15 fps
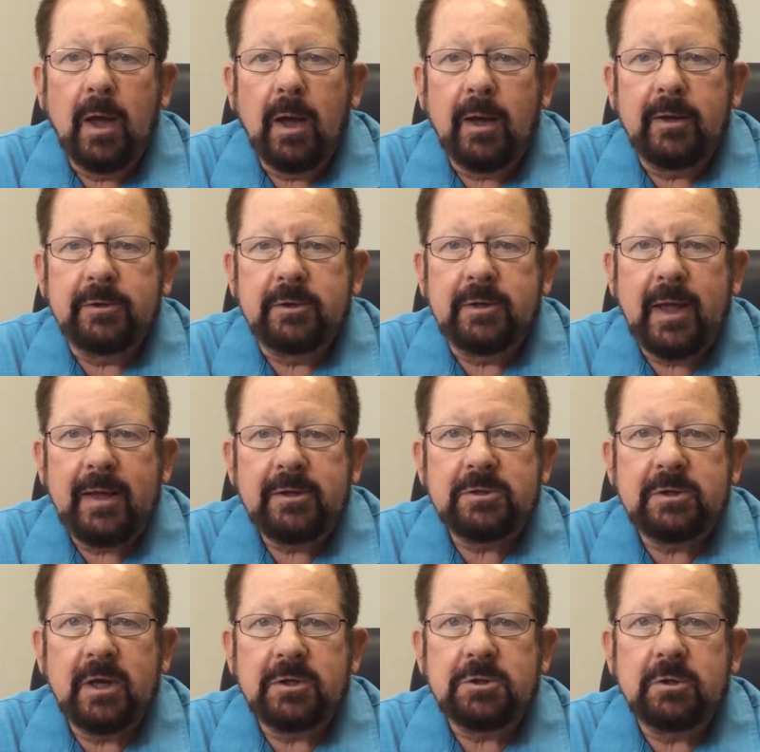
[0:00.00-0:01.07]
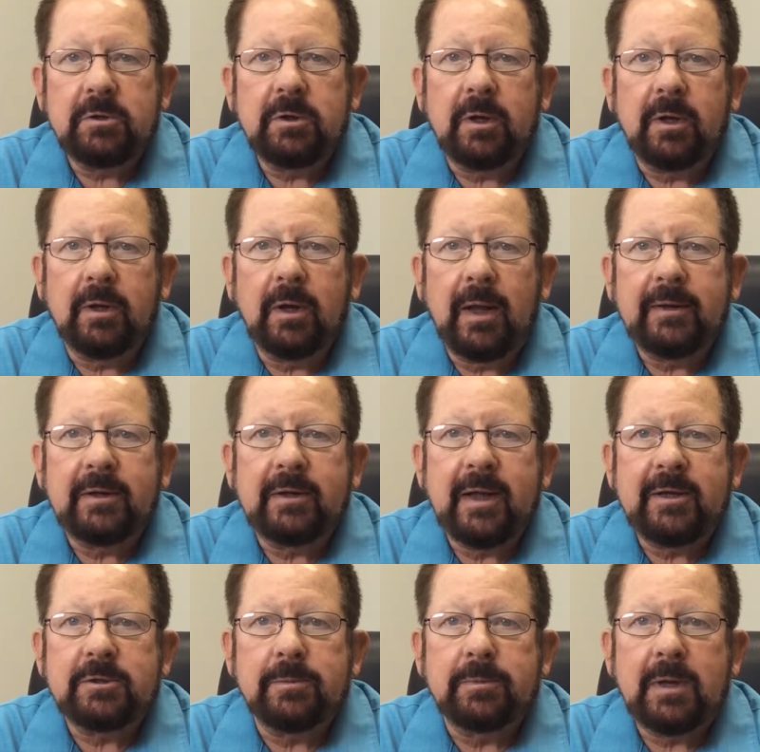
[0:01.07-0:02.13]
In today's session, I'd like to
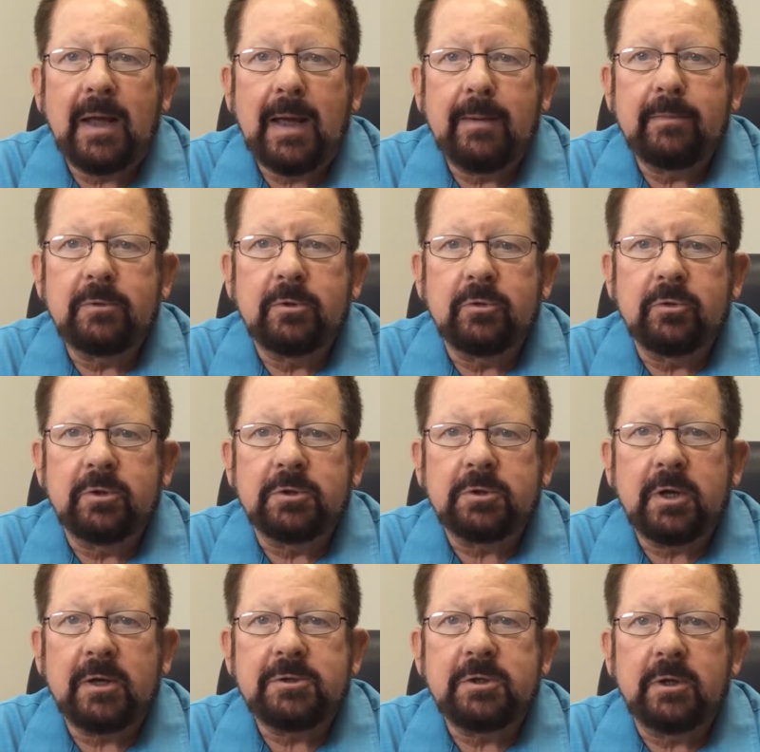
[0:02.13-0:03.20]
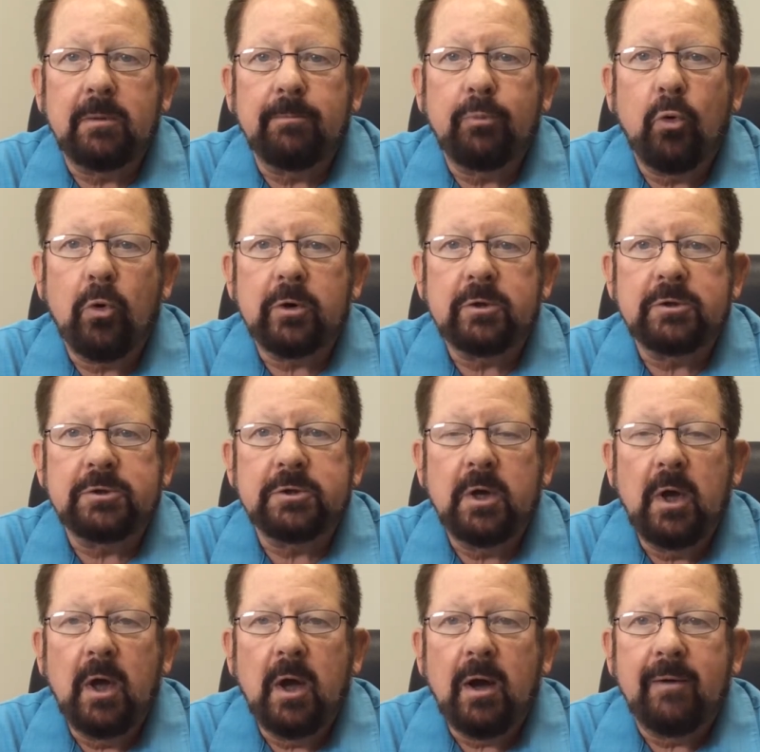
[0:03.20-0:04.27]
take some time to discuss the importance
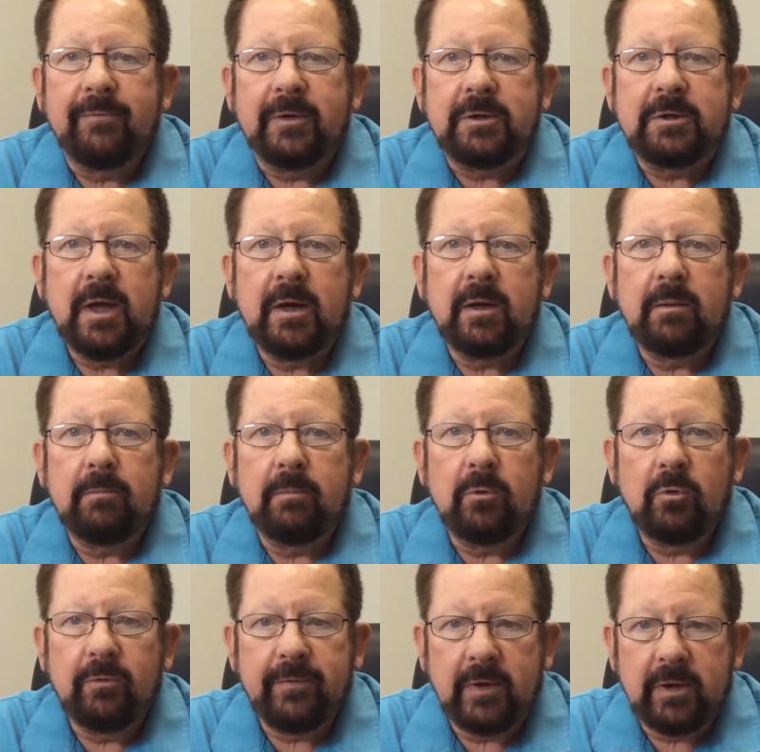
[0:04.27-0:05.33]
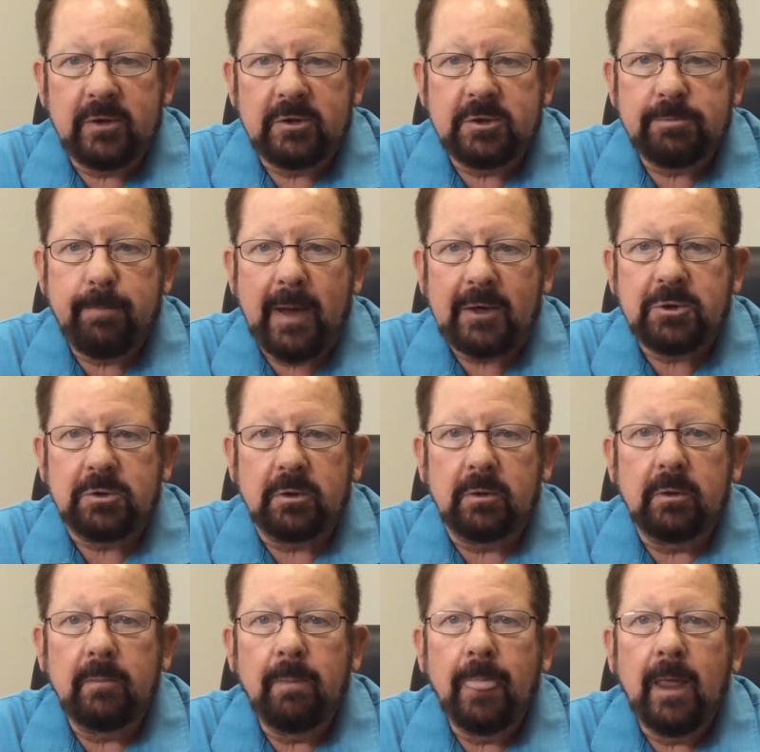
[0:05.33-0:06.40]
of the tenant move-in
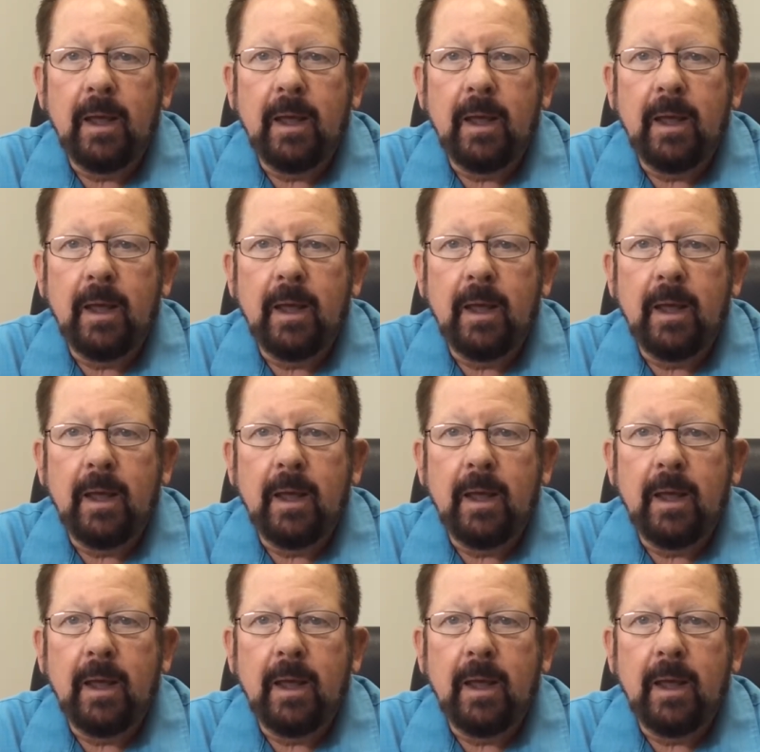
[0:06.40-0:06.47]
inspection.